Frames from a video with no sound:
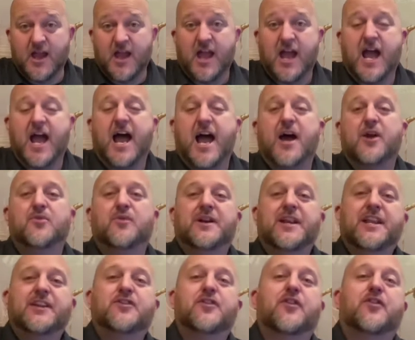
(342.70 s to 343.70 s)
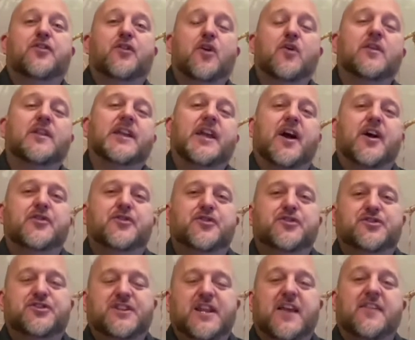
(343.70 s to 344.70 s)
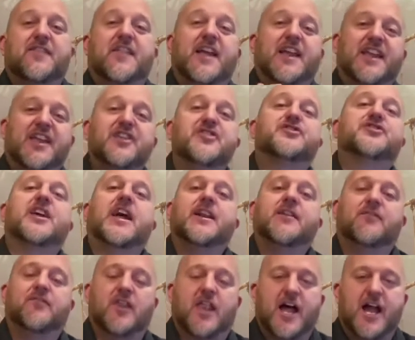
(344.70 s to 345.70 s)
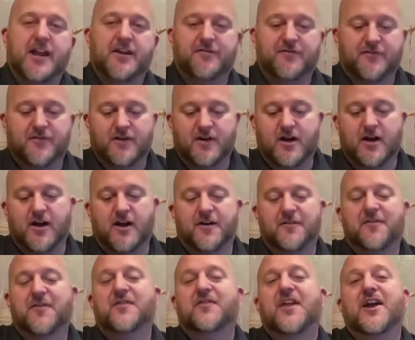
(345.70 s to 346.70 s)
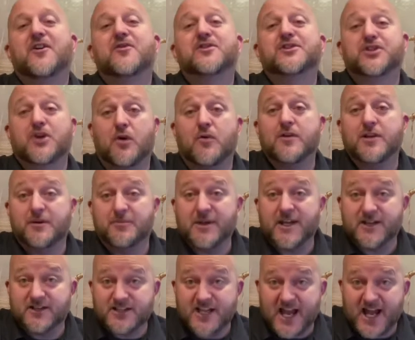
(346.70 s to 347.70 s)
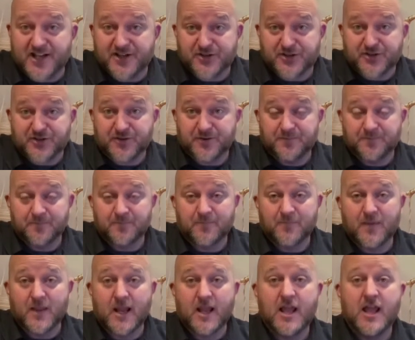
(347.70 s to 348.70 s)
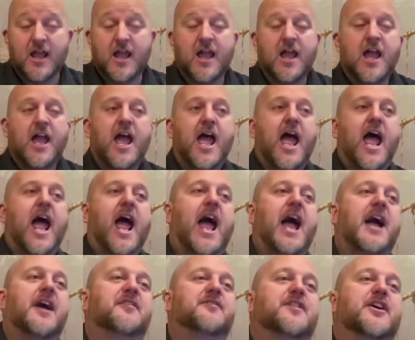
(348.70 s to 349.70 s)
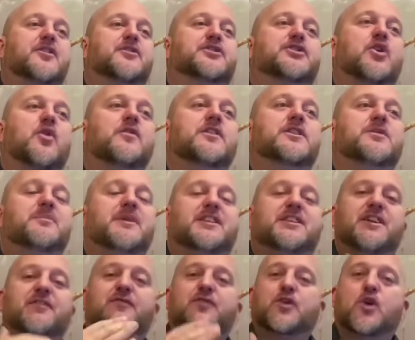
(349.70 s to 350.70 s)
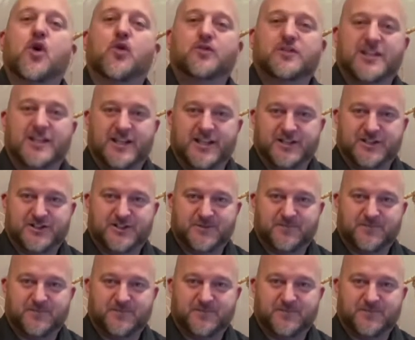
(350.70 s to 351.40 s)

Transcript: And we need to thoroughly understand that inside of life, there is going to be a test. And there's going to be difficulties.